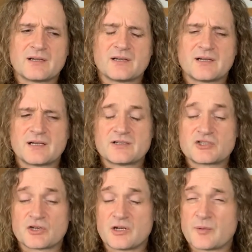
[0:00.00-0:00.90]

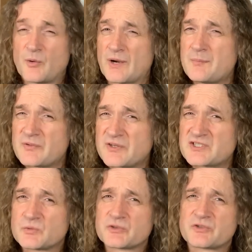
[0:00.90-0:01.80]
and show a little bit more empathy
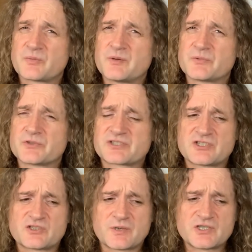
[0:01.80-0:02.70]
towards other people's
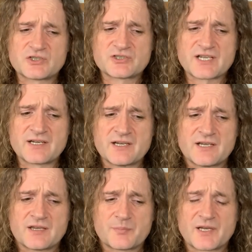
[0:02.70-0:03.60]
situations, then
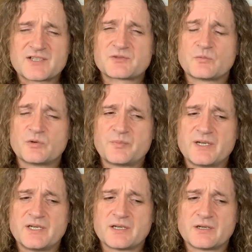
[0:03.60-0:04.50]
the place would
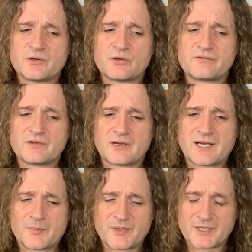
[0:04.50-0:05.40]
be an awful lot
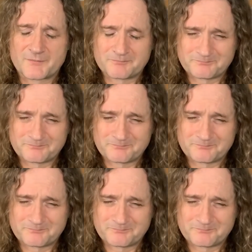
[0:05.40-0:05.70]
happier.